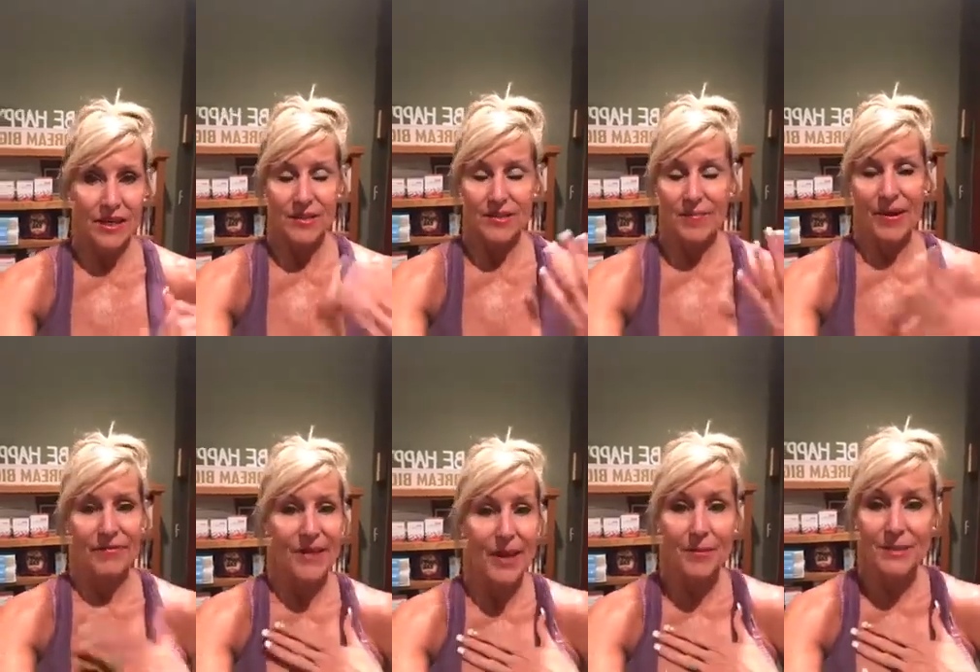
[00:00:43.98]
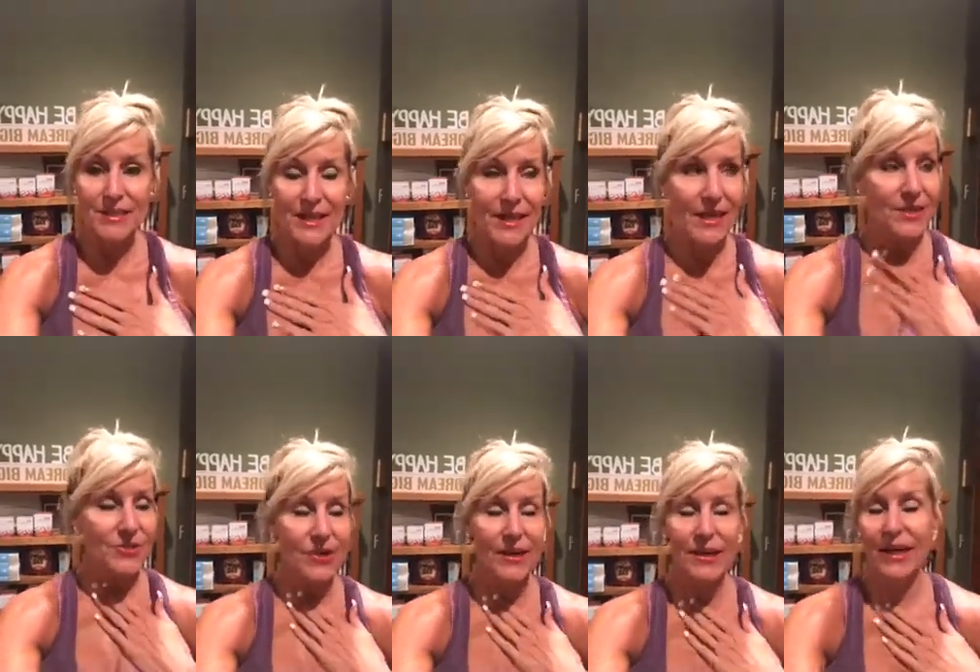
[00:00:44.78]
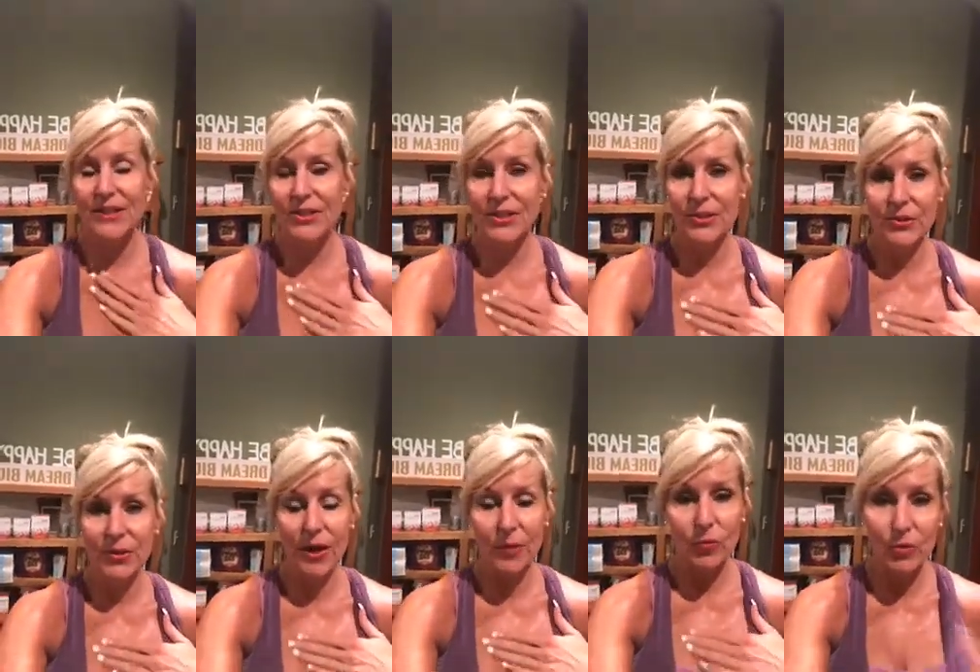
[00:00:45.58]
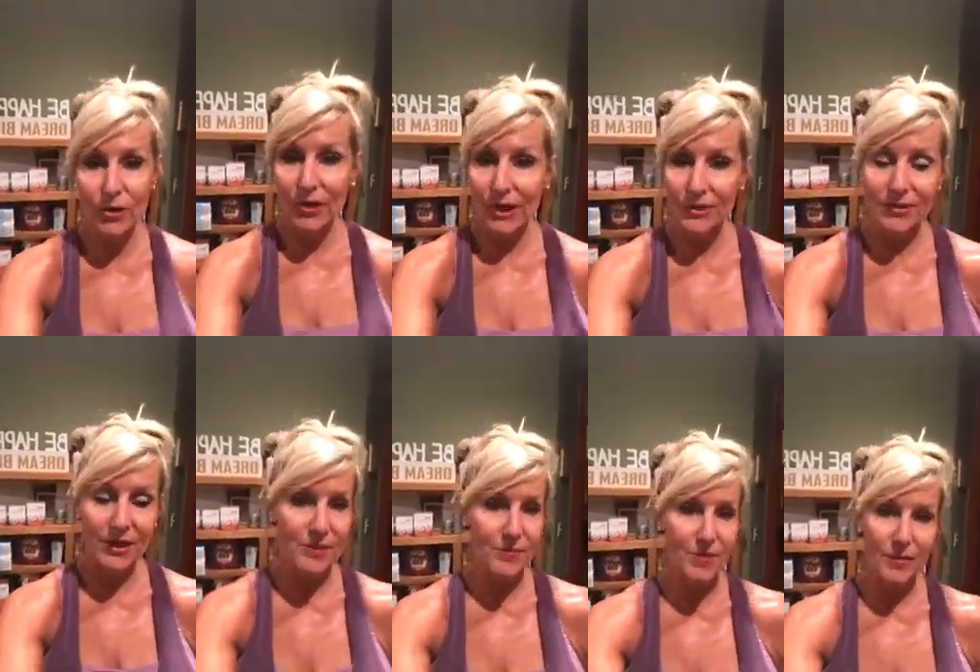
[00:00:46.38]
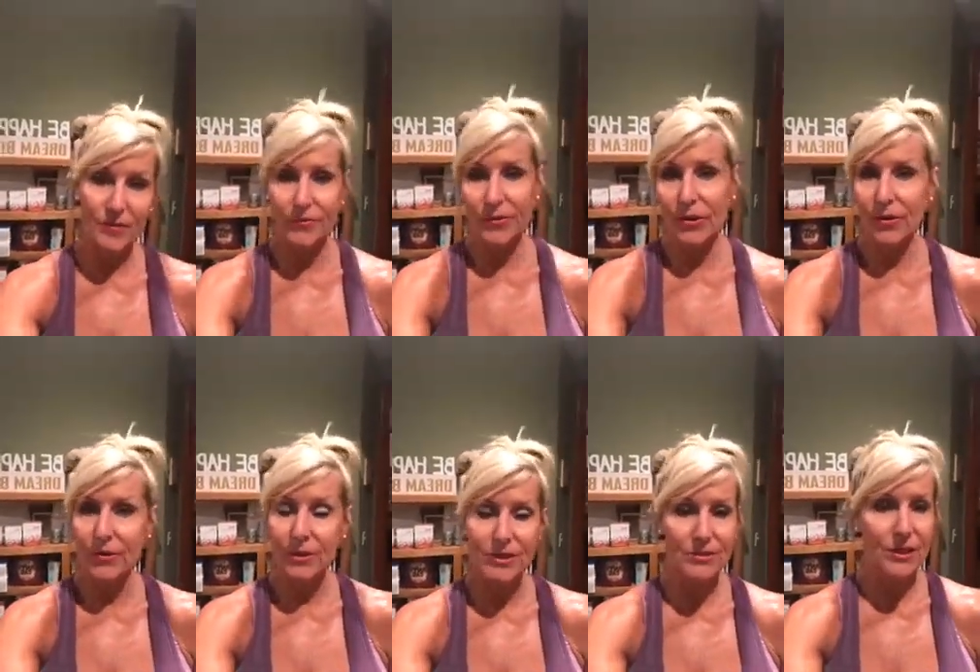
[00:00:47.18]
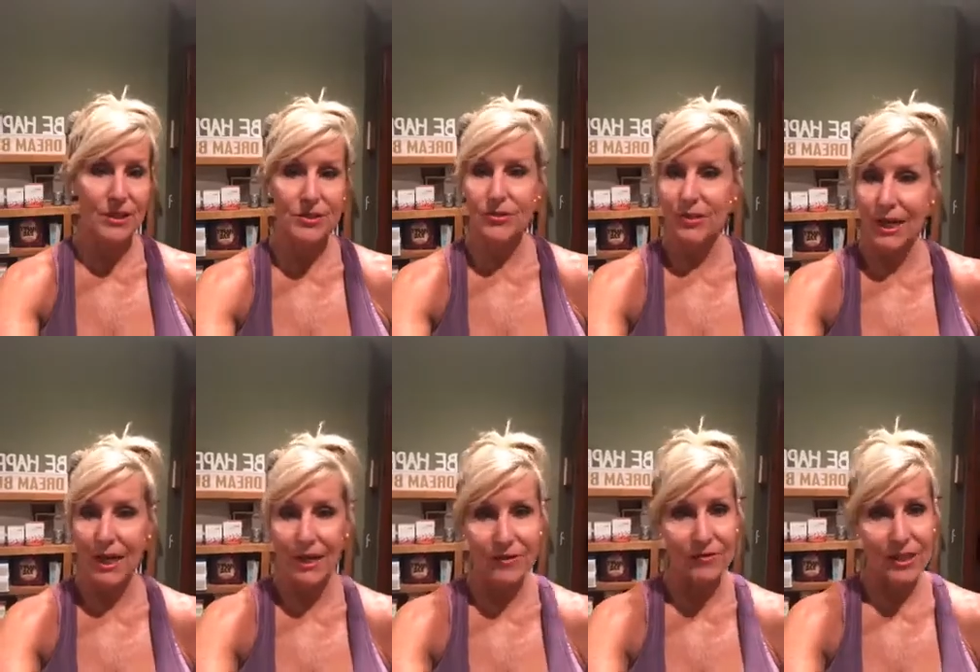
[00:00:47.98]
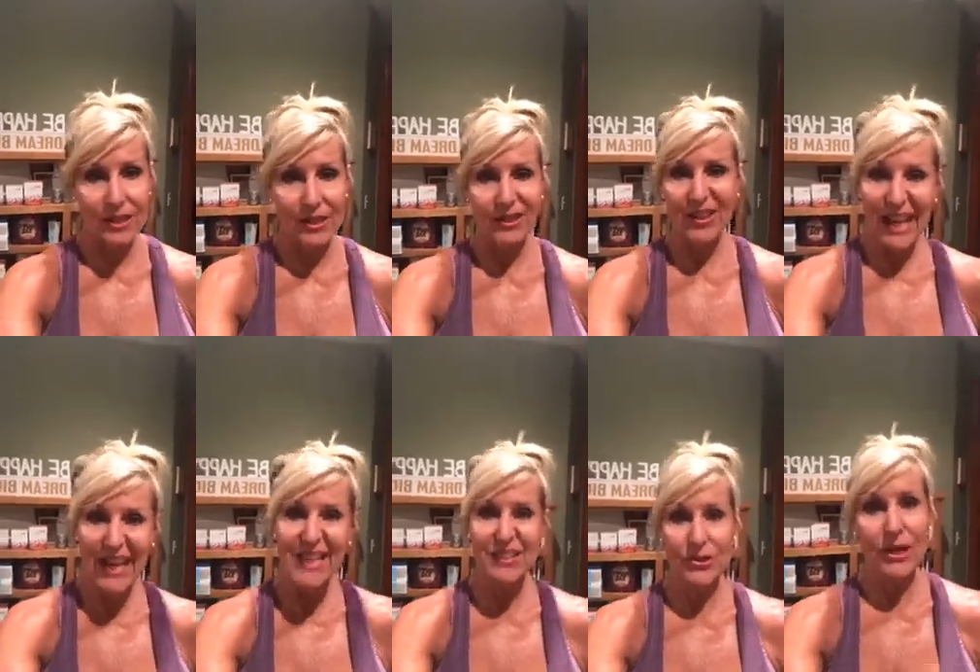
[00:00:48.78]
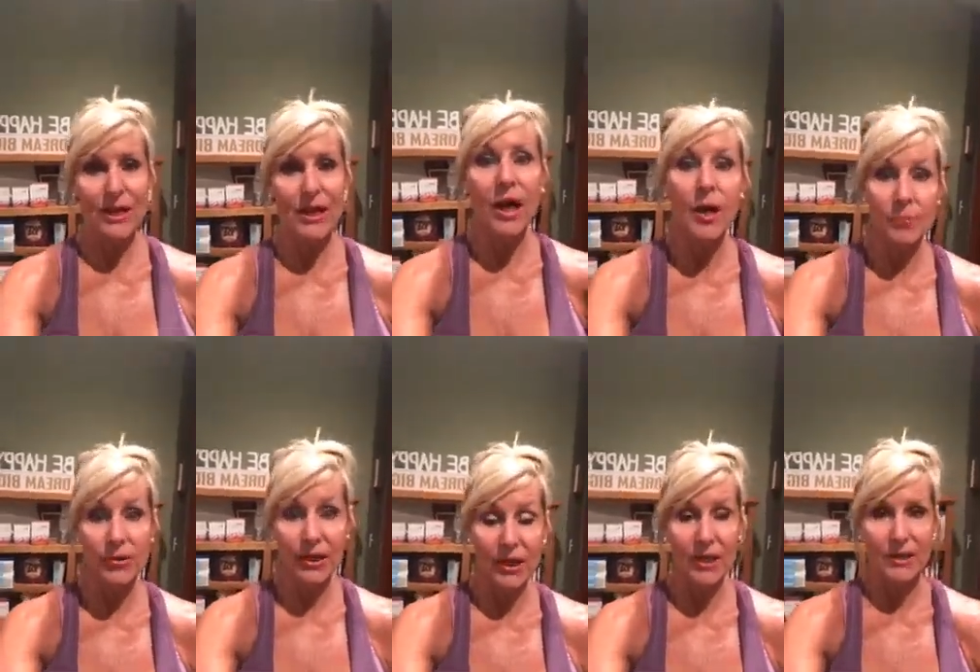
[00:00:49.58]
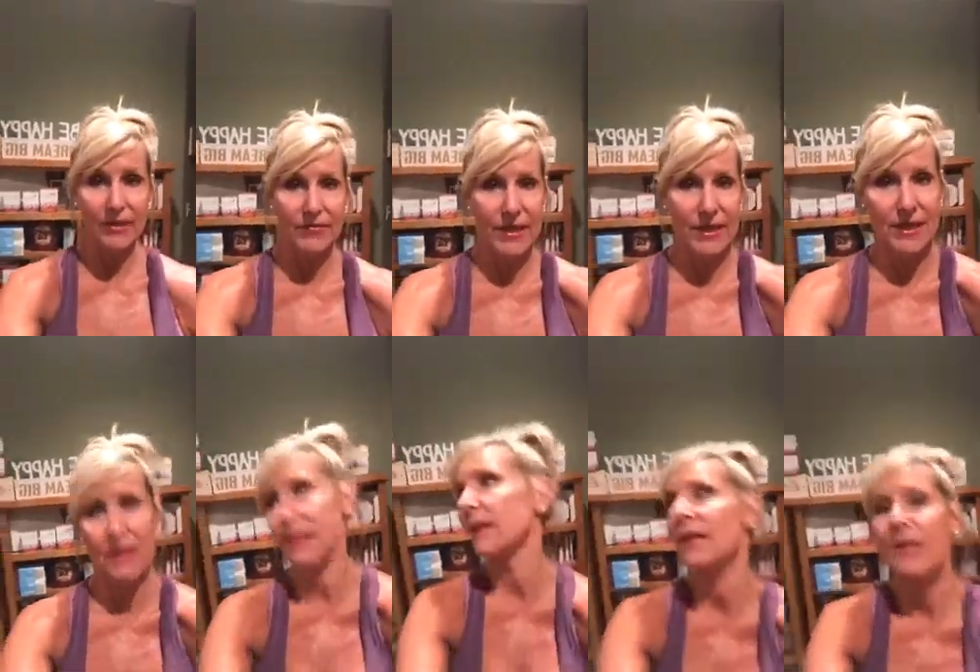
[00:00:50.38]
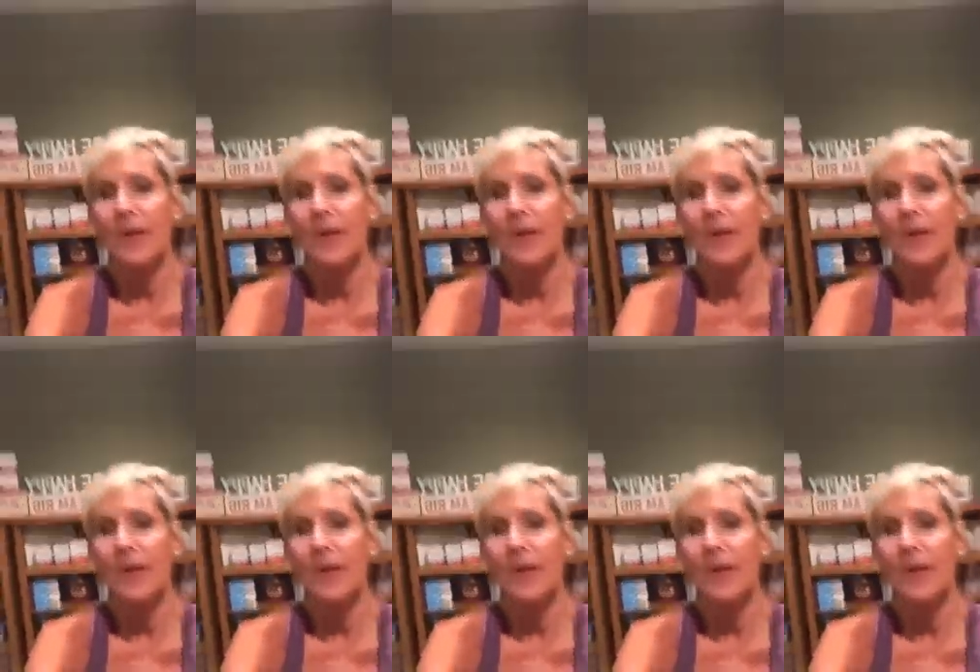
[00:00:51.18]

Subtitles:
my family day. I try not to work. I try not to pick up the phone and do a lot of, I kind of try to unplug if I can.